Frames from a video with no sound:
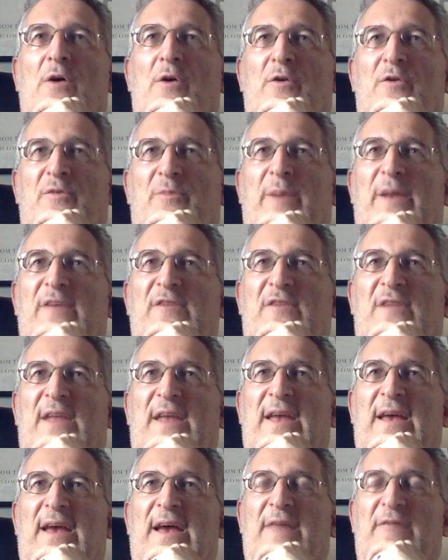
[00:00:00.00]
who has
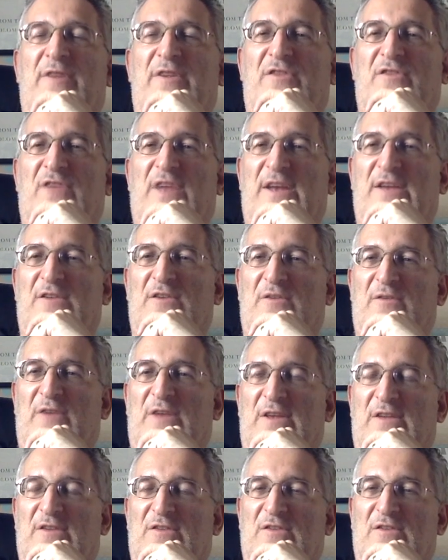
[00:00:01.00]
basically, at every stage of
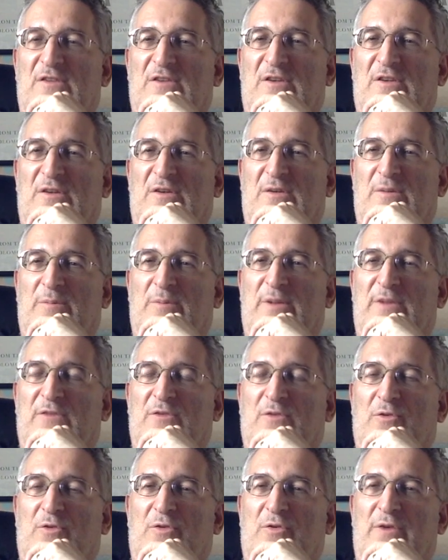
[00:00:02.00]
his
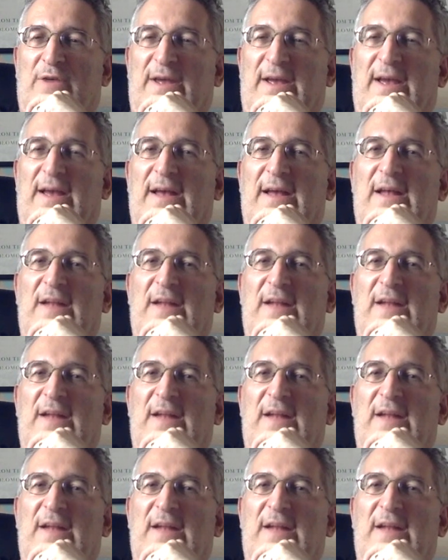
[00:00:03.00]
political career,